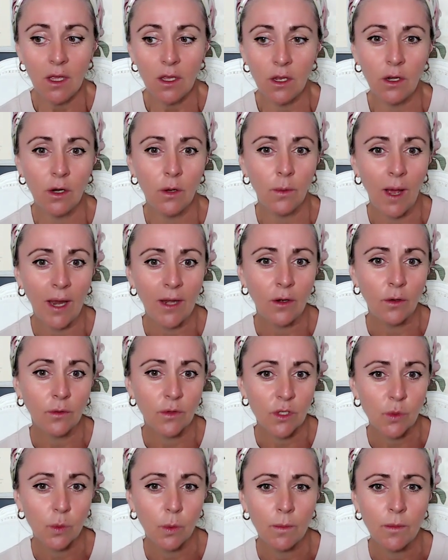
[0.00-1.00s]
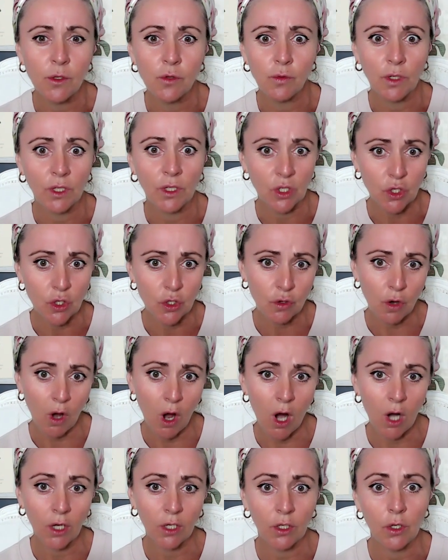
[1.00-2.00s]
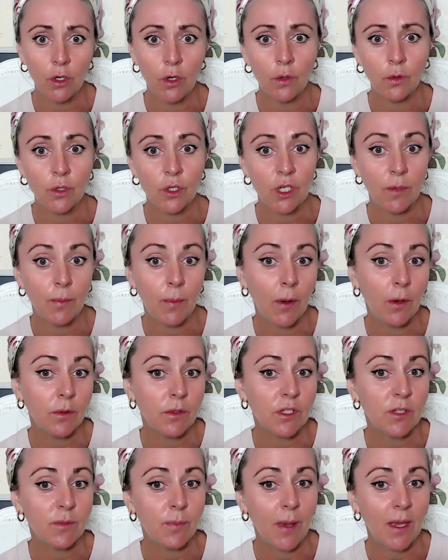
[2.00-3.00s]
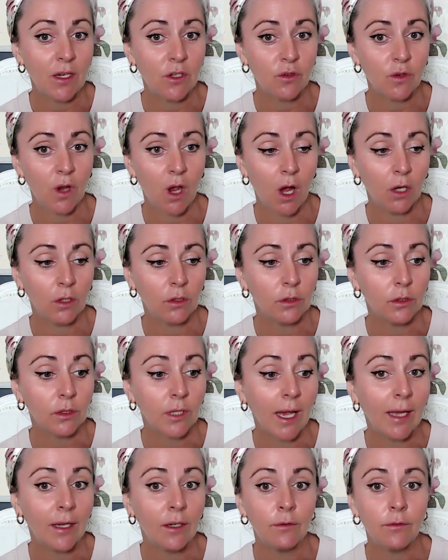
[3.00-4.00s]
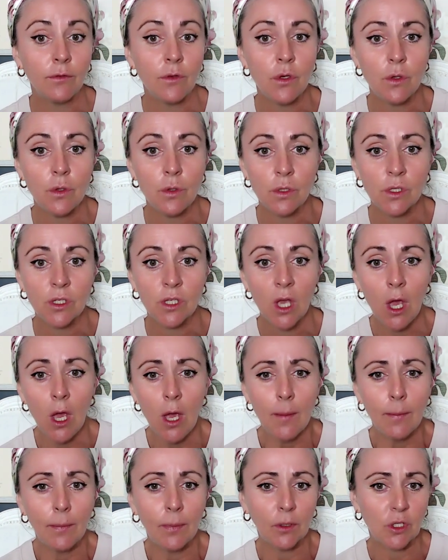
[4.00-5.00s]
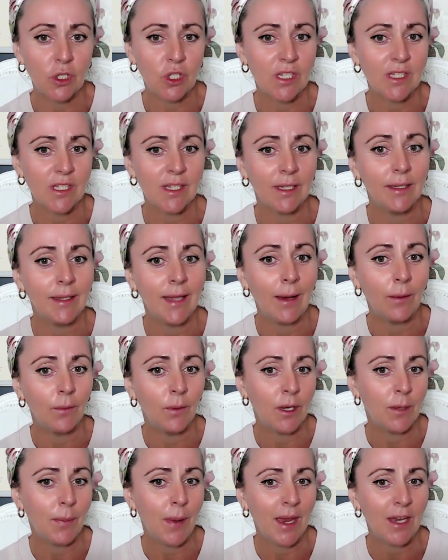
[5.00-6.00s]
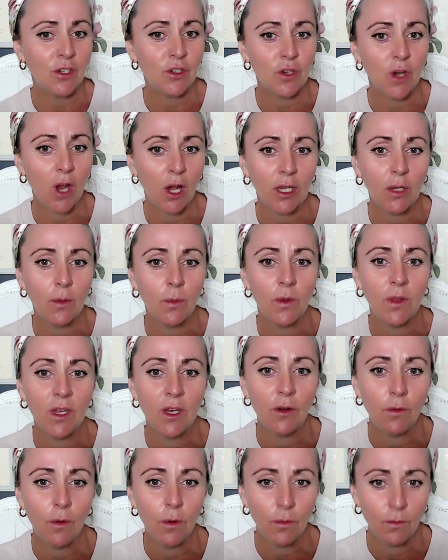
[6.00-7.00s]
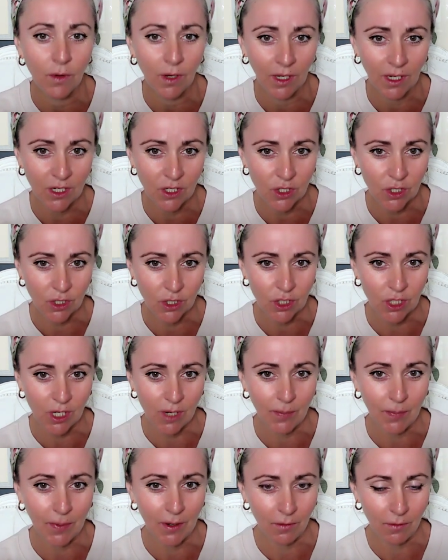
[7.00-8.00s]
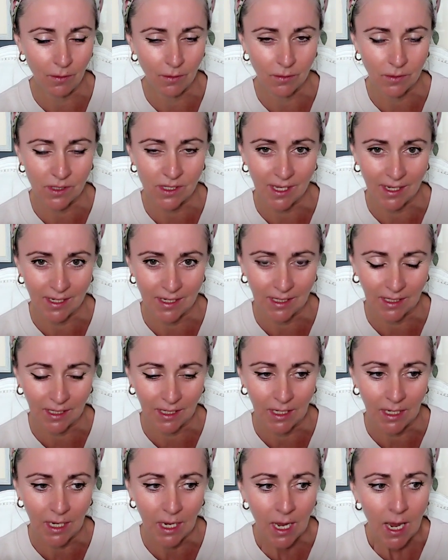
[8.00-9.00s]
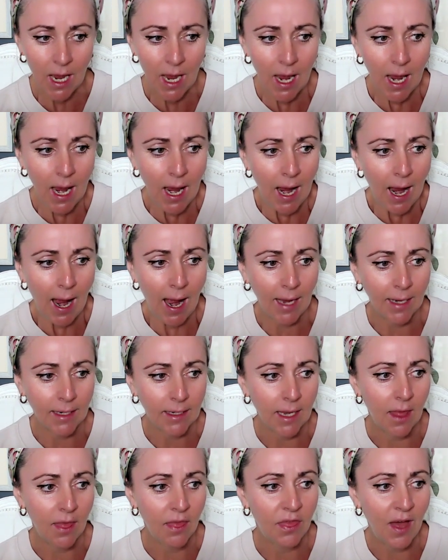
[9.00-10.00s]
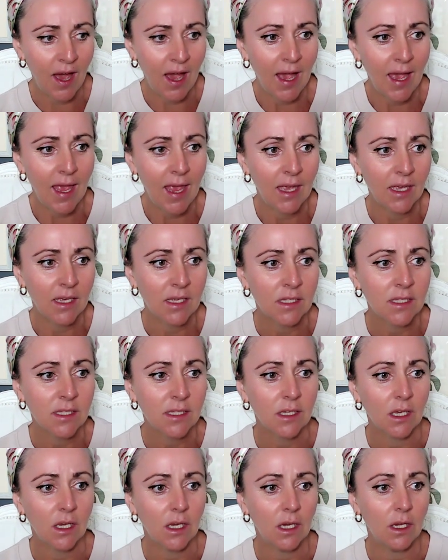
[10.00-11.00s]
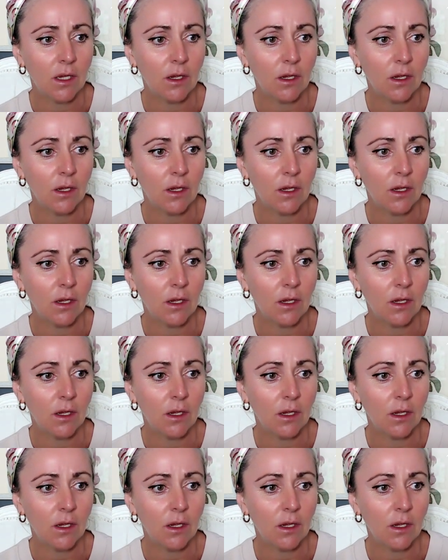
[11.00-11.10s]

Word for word: you know, I know this woman's really strong and I know she opposes patriarchal kind of views, but she's allowing patriarchy within her own relationship and her own psyche. And that is